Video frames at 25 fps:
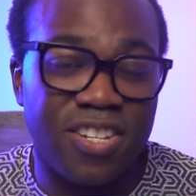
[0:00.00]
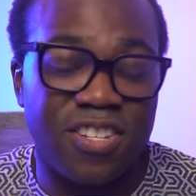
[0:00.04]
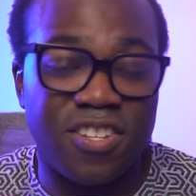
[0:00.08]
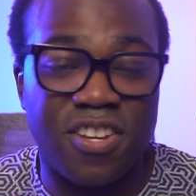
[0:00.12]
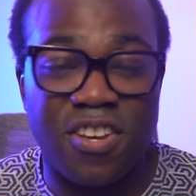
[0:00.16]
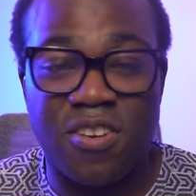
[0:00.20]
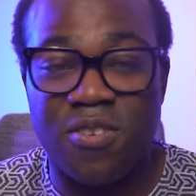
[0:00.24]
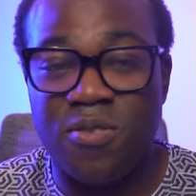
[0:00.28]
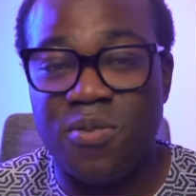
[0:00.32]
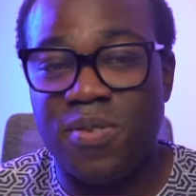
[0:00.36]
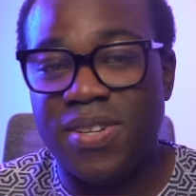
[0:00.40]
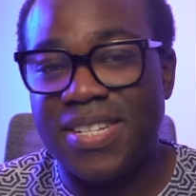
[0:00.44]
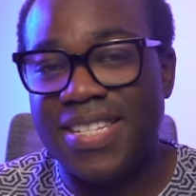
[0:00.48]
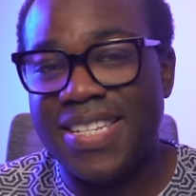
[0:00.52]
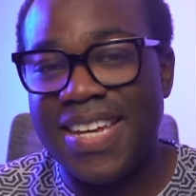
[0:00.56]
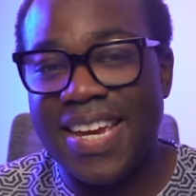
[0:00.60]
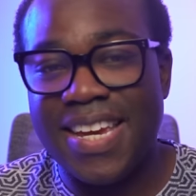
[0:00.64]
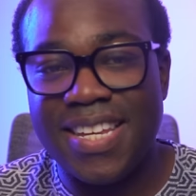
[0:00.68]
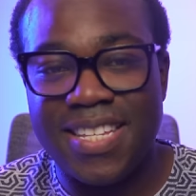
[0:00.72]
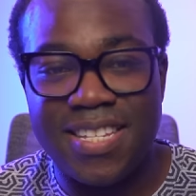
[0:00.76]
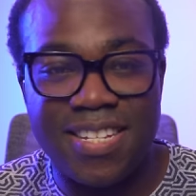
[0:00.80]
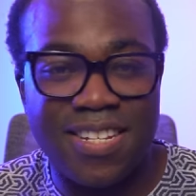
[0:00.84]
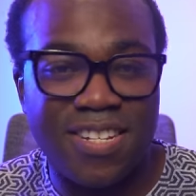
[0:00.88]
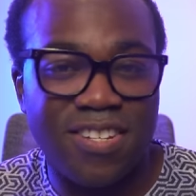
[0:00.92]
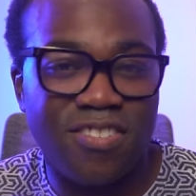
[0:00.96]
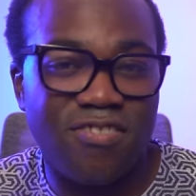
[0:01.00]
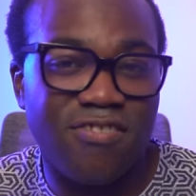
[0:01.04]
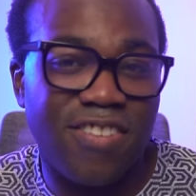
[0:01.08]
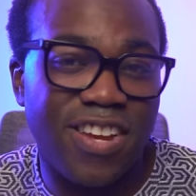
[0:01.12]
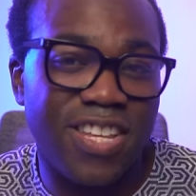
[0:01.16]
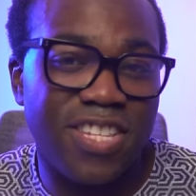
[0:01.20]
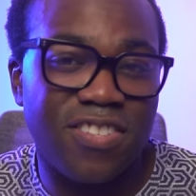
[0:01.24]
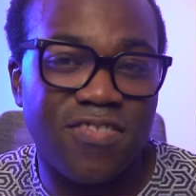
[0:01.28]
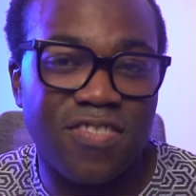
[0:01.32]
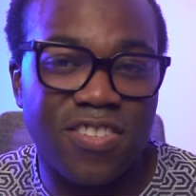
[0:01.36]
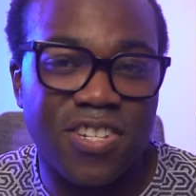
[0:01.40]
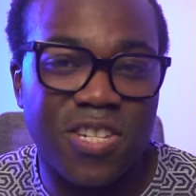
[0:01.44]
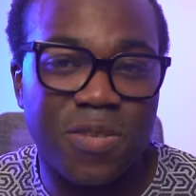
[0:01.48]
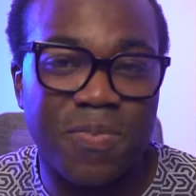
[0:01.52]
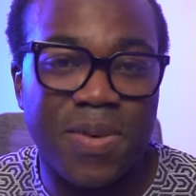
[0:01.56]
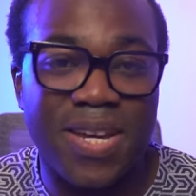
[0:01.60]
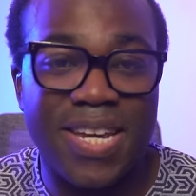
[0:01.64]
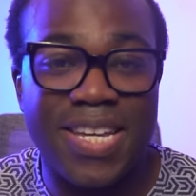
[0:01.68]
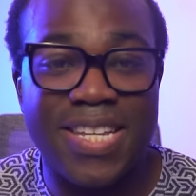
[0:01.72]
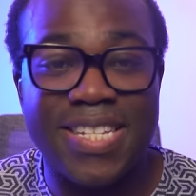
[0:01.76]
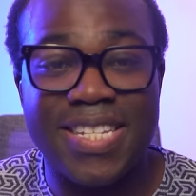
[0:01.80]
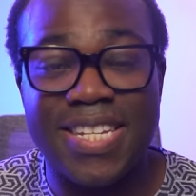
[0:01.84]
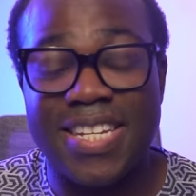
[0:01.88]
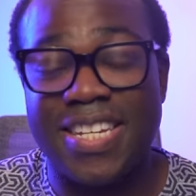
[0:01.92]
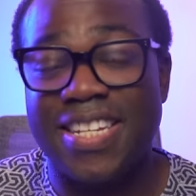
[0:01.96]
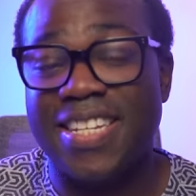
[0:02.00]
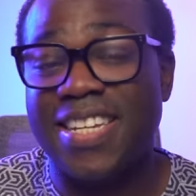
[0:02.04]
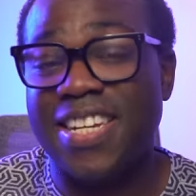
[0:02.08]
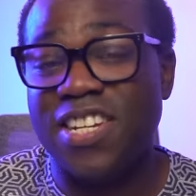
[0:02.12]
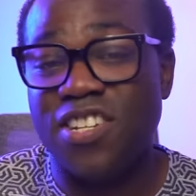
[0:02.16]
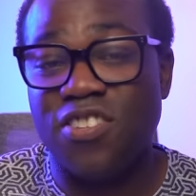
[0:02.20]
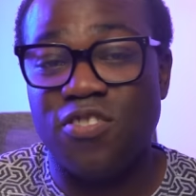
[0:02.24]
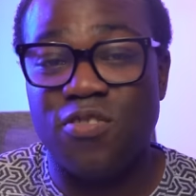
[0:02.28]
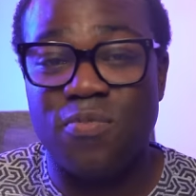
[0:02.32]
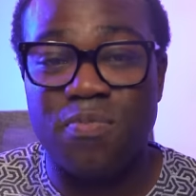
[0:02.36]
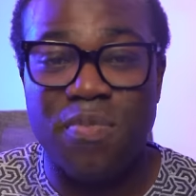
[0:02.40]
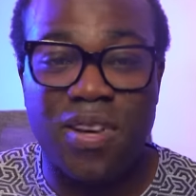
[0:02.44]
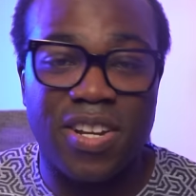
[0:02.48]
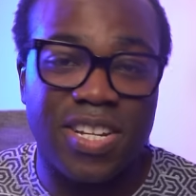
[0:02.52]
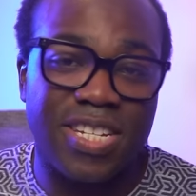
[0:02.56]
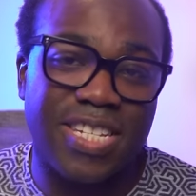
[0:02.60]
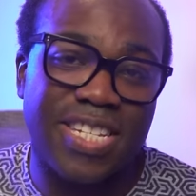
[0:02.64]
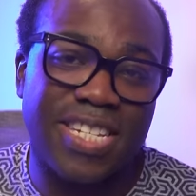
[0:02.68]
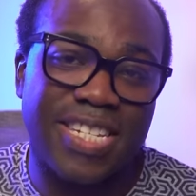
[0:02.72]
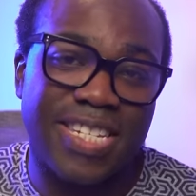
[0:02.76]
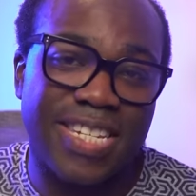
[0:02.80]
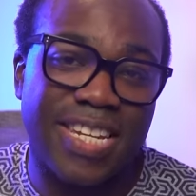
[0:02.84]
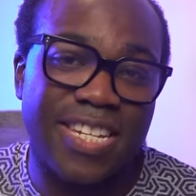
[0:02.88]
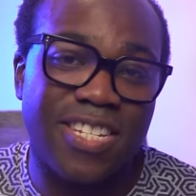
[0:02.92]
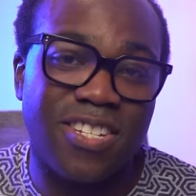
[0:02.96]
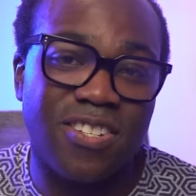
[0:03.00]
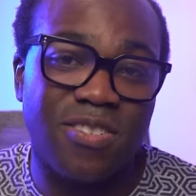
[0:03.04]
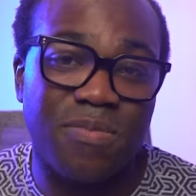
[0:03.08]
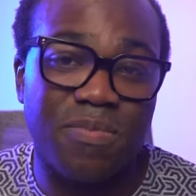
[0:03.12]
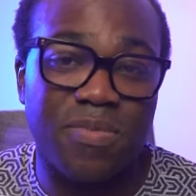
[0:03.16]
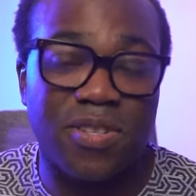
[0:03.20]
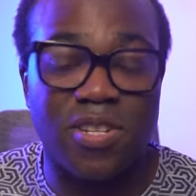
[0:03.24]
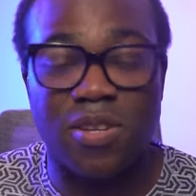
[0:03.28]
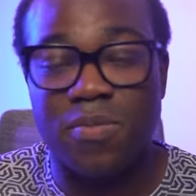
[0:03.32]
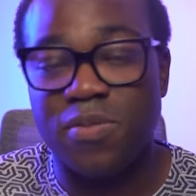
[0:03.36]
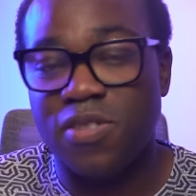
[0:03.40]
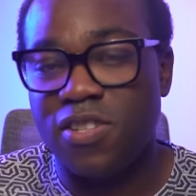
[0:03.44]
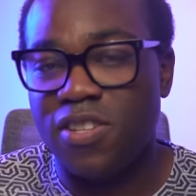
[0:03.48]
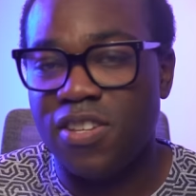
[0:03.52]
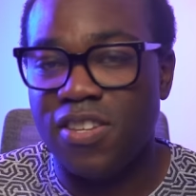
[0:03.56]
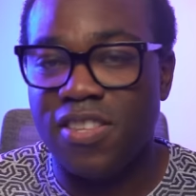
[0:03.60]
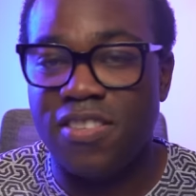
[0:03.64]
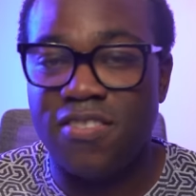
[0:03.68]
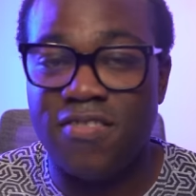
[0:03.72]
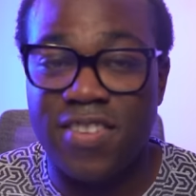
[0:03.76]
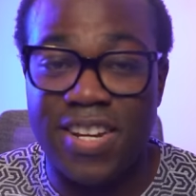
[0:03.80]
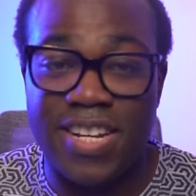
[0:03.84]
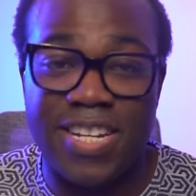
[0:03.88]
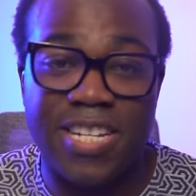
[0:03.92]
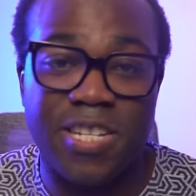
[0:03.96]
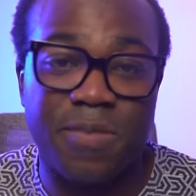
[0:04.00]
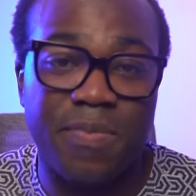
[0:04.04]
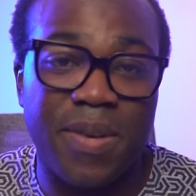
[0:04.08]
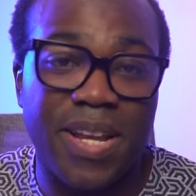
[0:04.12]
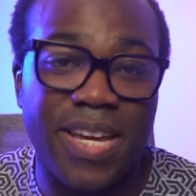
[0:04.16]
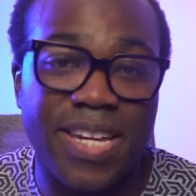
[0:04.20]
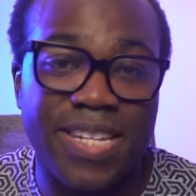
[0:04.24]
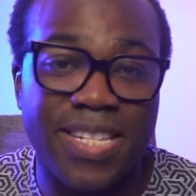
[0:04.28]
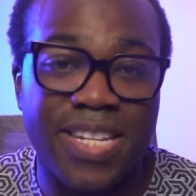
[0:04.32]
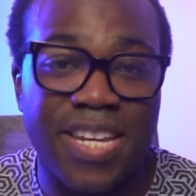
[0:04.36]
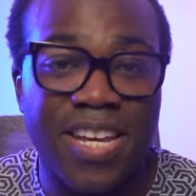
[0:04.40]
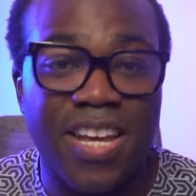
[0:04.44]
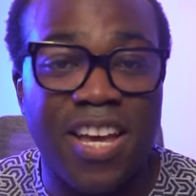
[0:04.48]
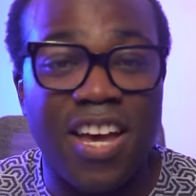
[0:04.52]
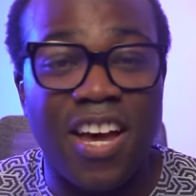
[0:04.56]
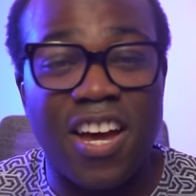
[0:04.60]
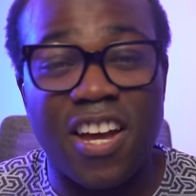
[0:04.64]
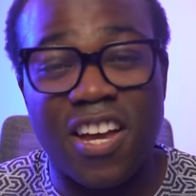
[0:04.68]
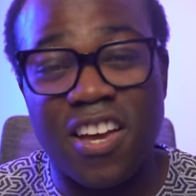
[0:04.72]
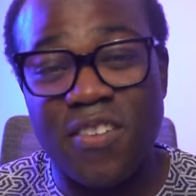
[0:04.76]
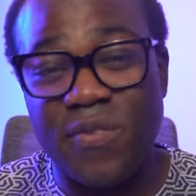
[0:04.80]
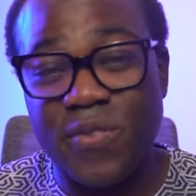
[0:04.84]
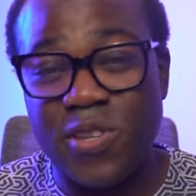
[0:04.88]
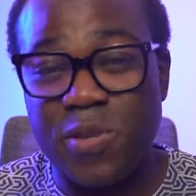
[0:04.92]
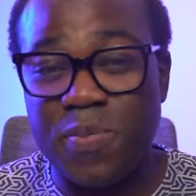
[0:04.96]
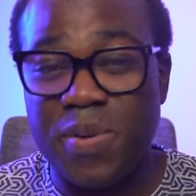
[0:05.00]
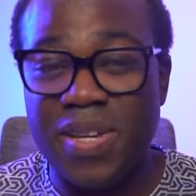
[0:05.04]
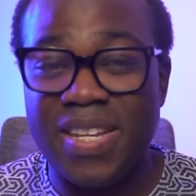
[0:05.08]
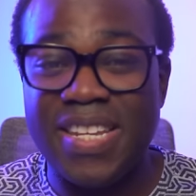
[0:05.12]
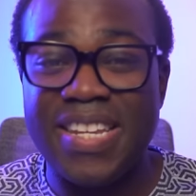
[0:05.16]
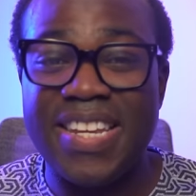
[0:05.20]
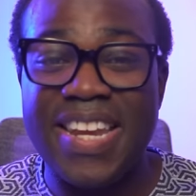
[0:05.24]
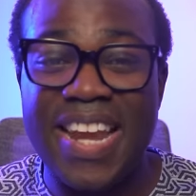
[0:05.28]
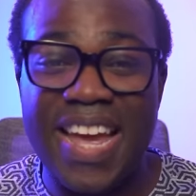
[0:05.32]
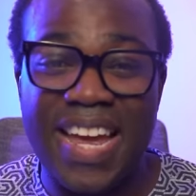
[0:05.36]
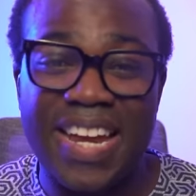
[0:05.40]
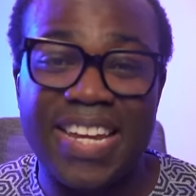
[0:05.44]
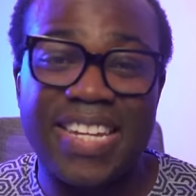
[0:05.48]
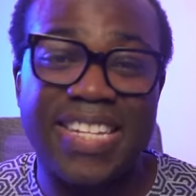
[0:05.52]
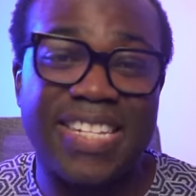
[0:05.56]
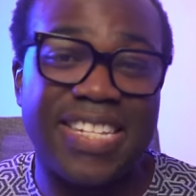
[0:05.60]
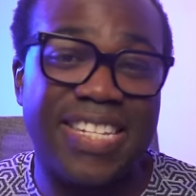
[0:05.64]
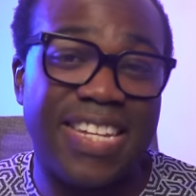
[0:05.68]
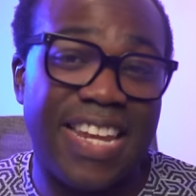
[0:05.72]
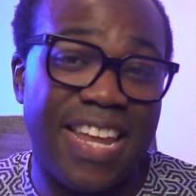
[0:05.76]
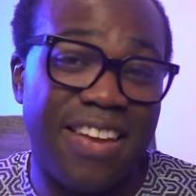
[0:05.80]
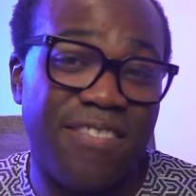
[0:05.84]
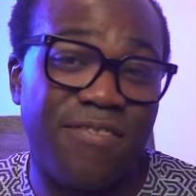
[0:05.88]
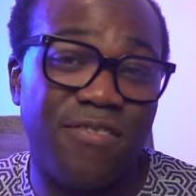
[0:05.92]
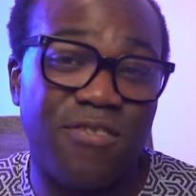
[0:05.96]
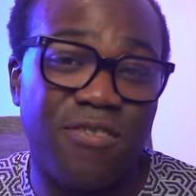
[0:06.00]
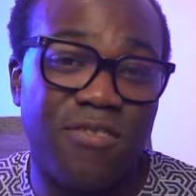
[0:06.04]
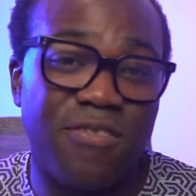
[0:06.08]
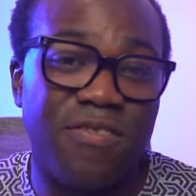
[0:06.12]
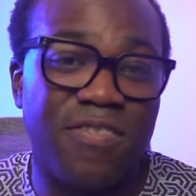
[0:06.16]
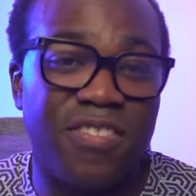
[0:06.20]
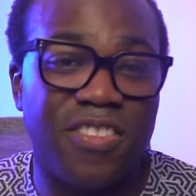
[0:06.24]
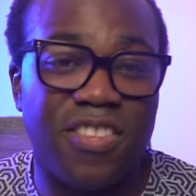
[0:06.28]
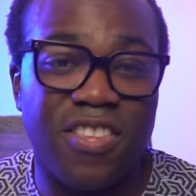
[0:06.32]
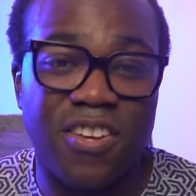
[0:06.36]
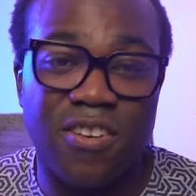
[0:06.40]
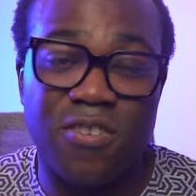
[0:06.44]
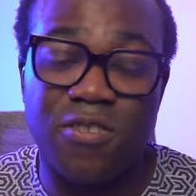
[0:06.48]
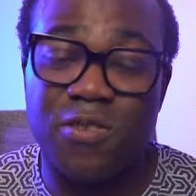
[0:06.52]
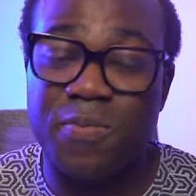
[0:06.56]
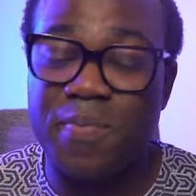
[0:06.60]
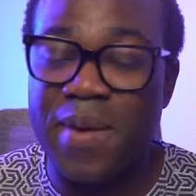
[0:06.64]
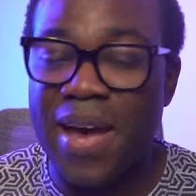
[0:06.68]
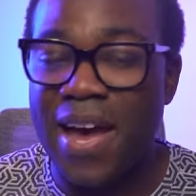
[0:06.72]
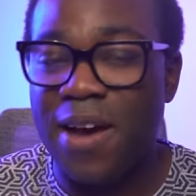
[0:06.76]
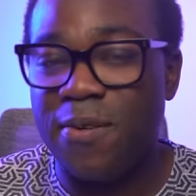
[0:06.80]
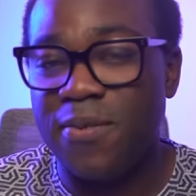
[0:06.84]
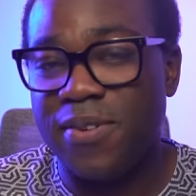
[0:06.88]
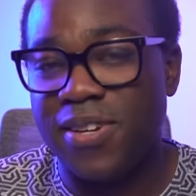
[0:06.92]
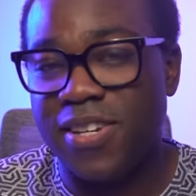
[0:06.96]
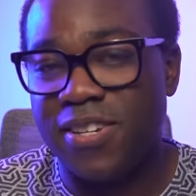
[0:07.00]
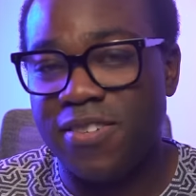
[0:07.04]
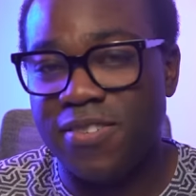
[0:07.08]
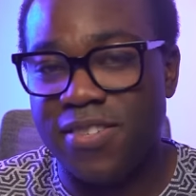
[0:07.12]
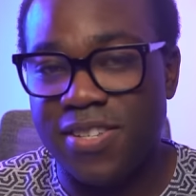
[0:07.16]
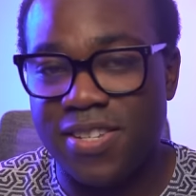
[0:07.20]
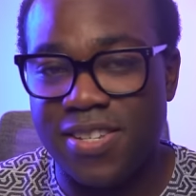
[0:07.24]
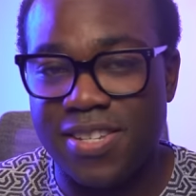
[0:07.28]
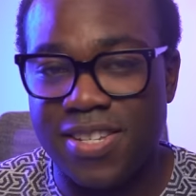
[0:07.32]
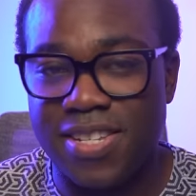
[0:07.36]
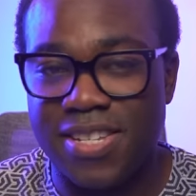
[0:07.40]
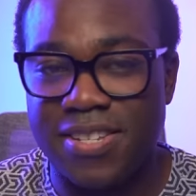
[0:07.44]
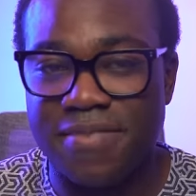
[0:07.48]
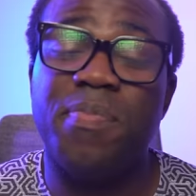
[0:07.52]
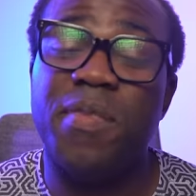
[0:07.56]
So data transfer speeds and additional monitor setups up to 3 displays are going to be next level for those power users.